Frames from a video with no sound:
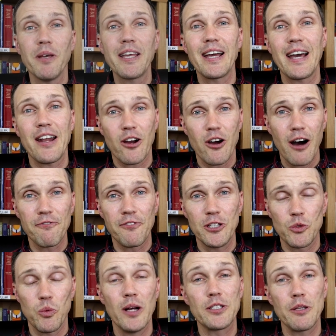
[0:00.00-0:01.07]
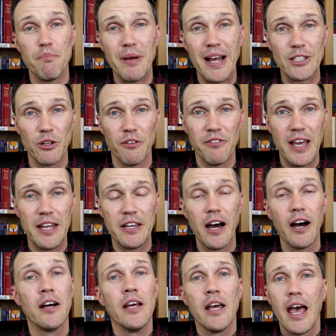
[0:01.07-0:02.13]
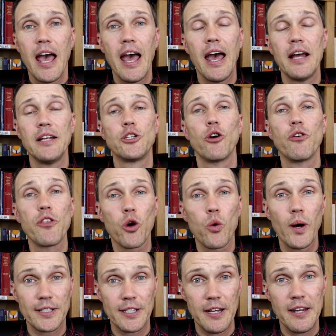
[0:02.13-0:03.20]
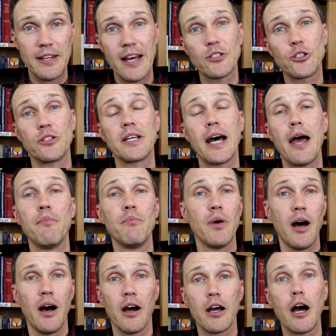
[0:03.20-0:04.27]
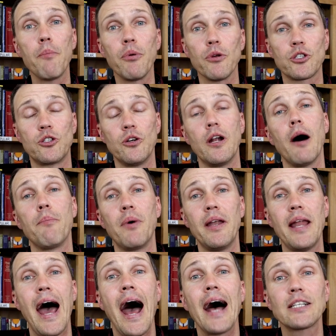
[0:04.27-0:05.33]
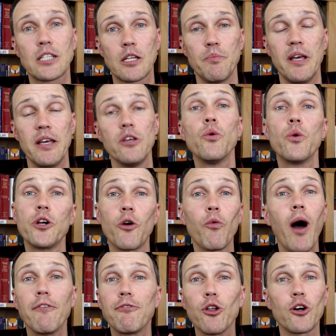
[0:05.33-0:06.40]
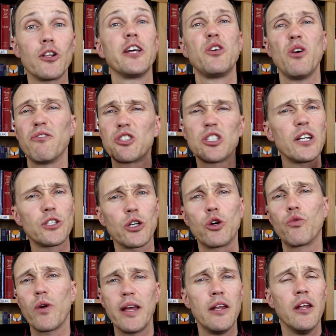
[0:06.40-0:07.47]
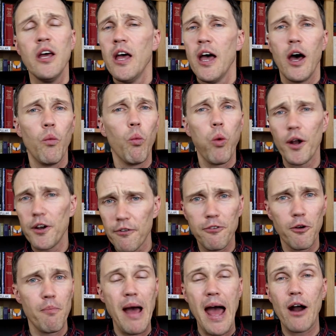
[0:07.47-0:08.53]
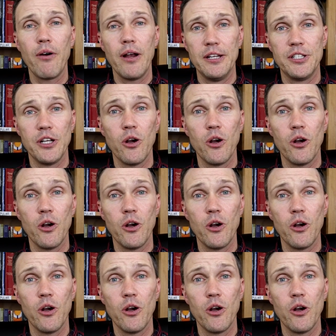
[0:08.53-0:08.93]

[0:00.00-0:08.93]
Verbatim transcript: speaking at a conference once in Pennsylvania, and during the question and answer time, a couple stood up and asked me, You and your wife look like you have such a great and wonderful marriage.